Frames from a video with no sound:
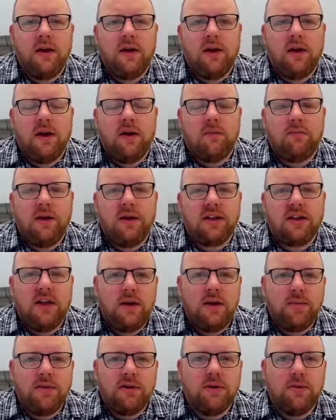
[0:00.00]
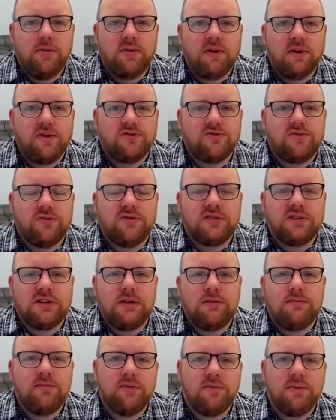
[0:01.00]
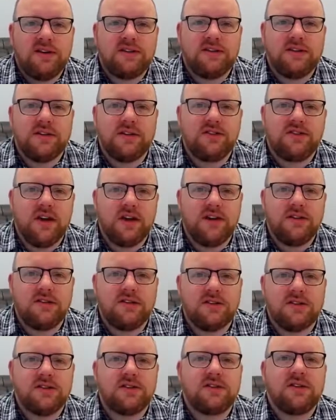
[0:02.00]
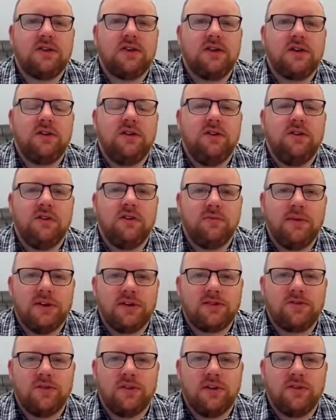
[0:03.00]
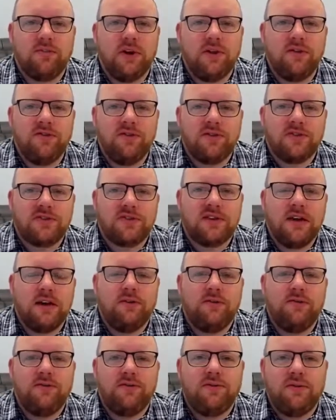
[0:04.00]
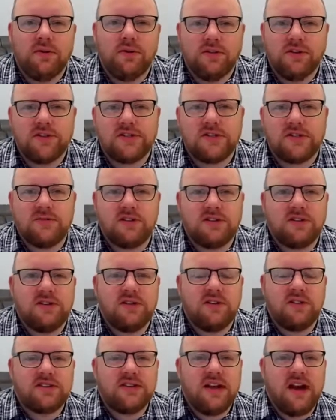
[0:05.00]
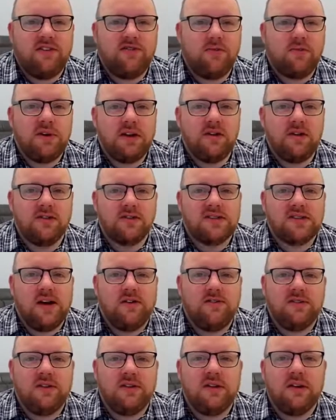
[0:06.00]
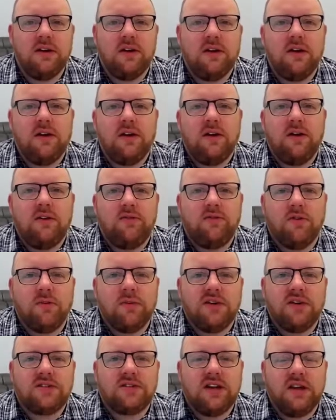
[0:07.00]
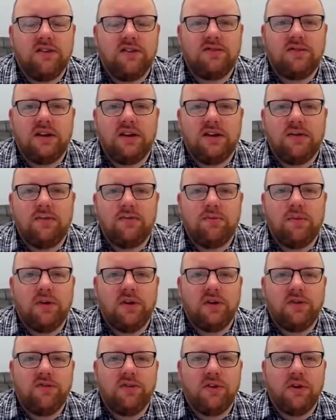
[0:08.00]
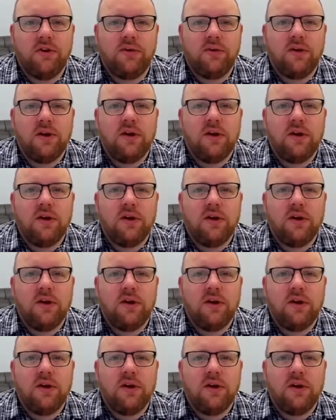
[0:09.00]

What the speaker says: And by keeping up with those rules and implementing the changes, you can make sure that both yourself, your customers, and your staff are being looked after from a safety point of view,